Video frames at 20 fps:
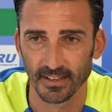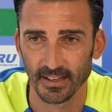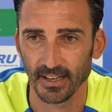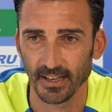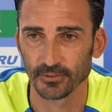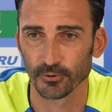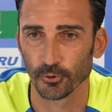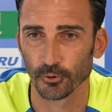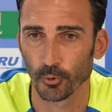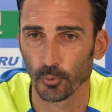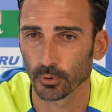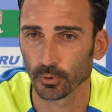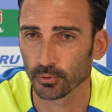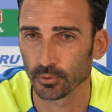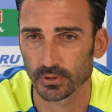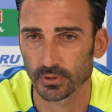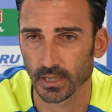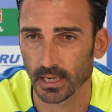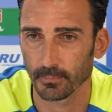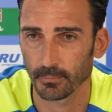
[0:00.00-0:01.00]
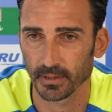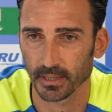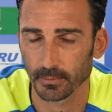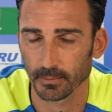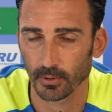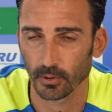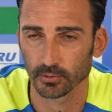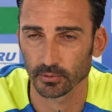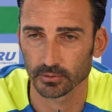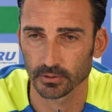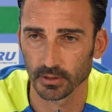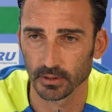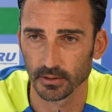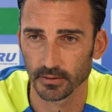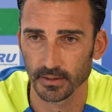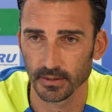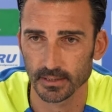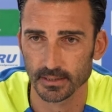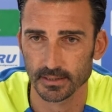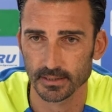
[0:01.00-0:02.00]
I don't know what to say. I mean about uh,
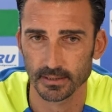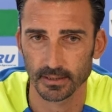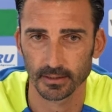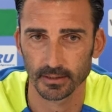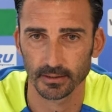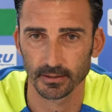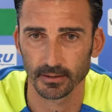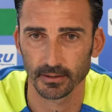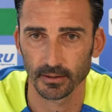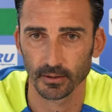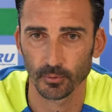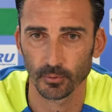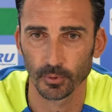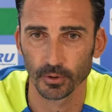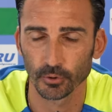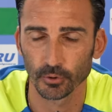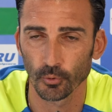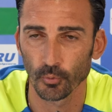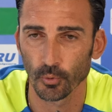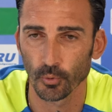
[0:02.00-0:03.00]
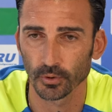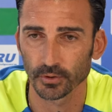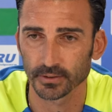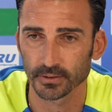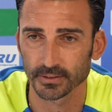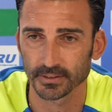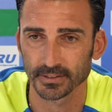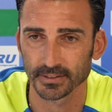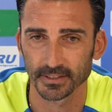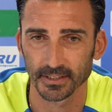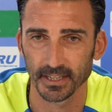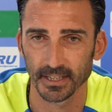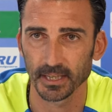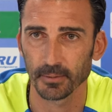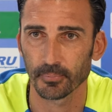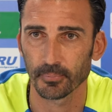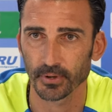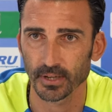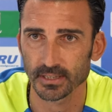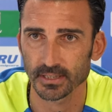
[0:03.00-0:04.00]
this, and uh, we don't want
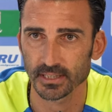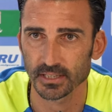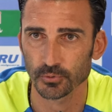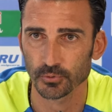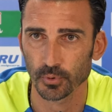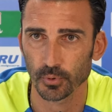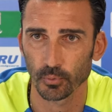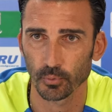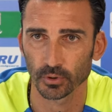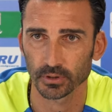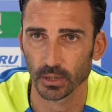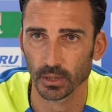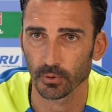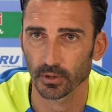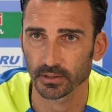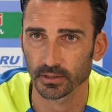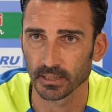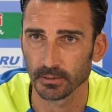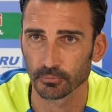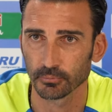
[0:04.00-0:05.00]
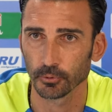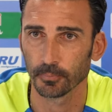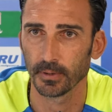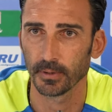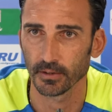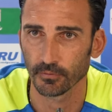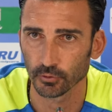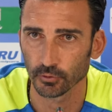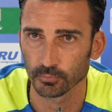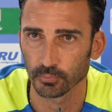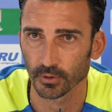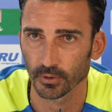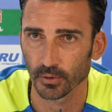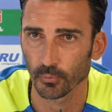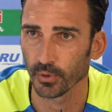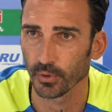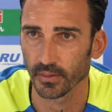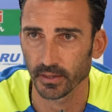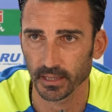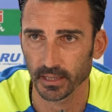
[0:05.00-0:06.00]
any presence. We want our team to play football
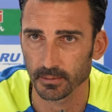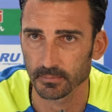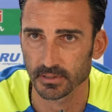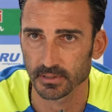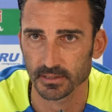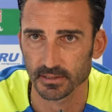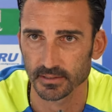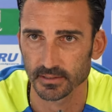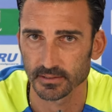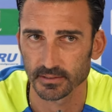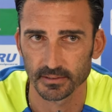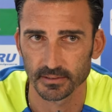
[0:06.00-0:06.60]
and win the games.